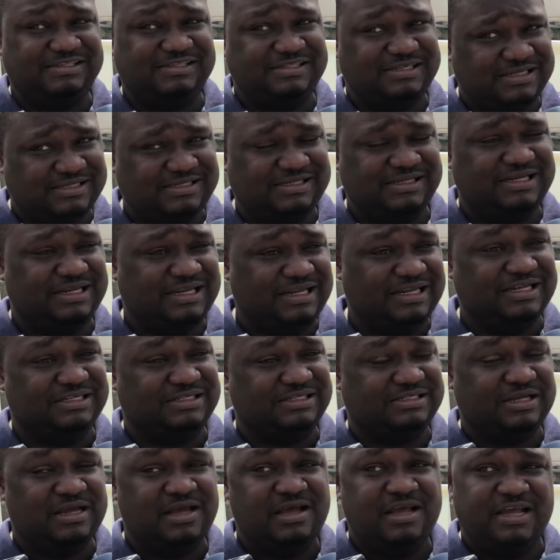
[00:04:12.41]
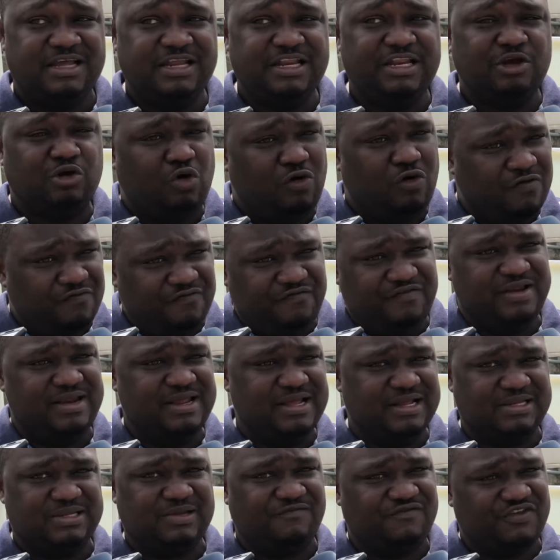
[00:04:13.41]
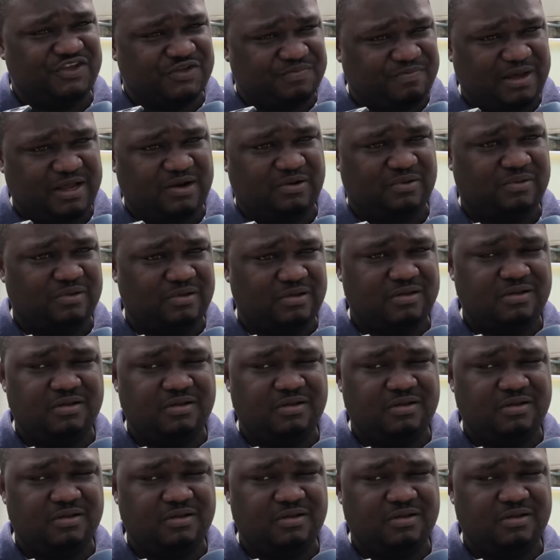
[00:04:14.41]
sitting in the convenience of his parlor,